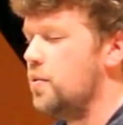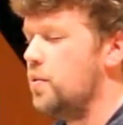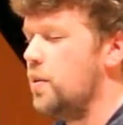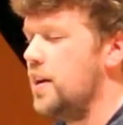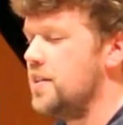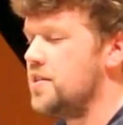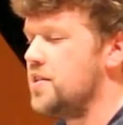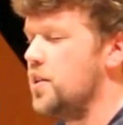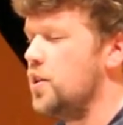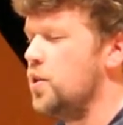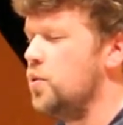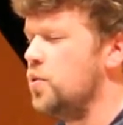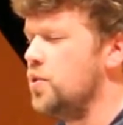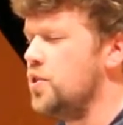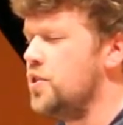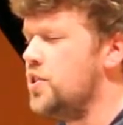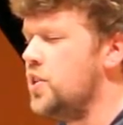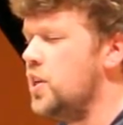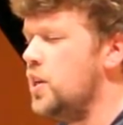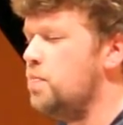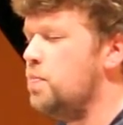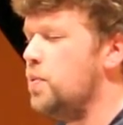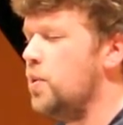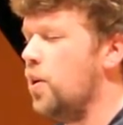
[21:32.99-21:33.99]
We ask that you would
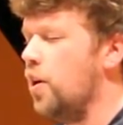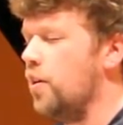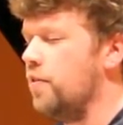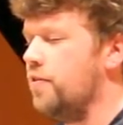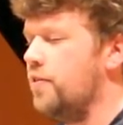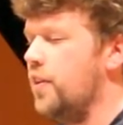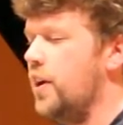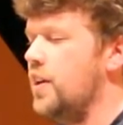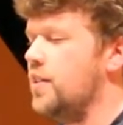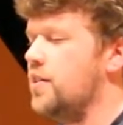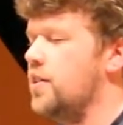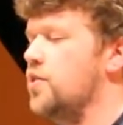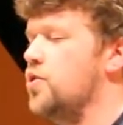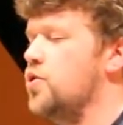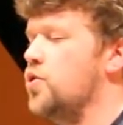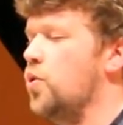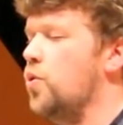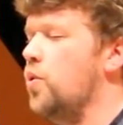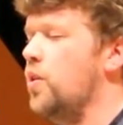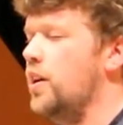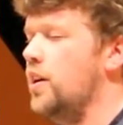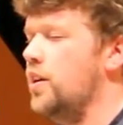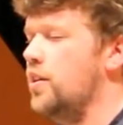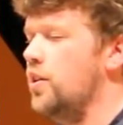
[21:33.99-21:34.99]
deepen our faith and
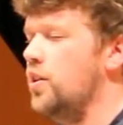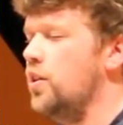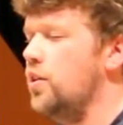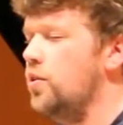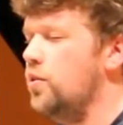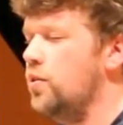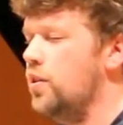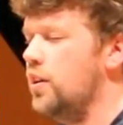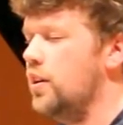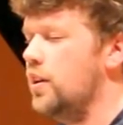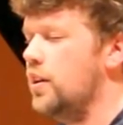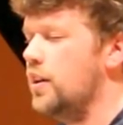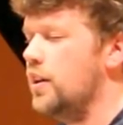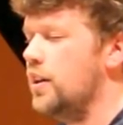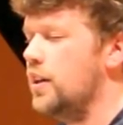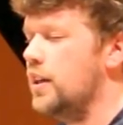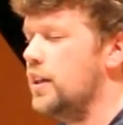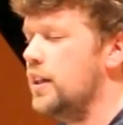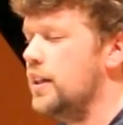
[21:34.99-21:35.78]
joy in you.